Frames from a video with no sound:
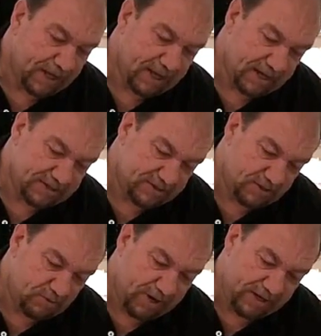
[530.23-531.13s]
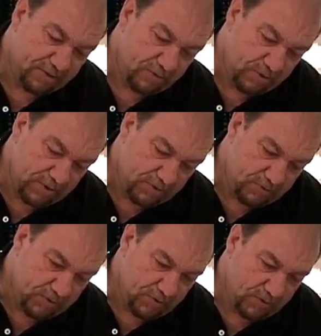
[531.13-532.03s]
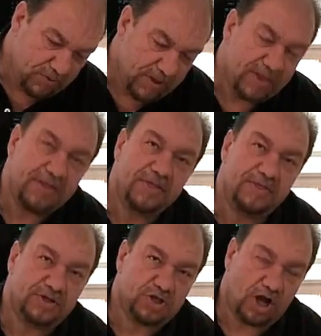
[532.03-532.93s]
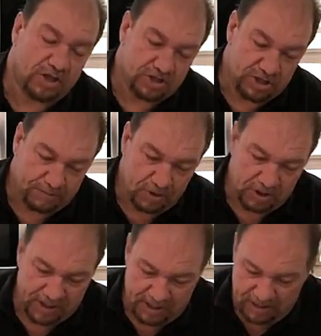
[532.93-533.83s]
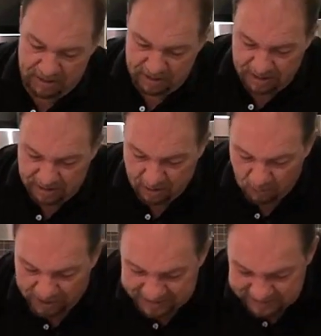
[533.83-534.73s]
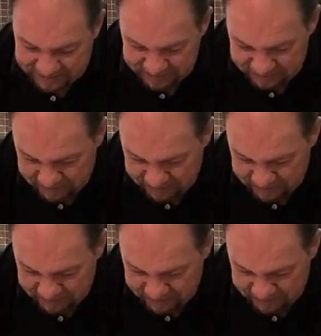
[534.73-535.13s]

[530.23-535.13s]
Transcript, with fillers: Custard right through and through, the chocolate chip cooking crust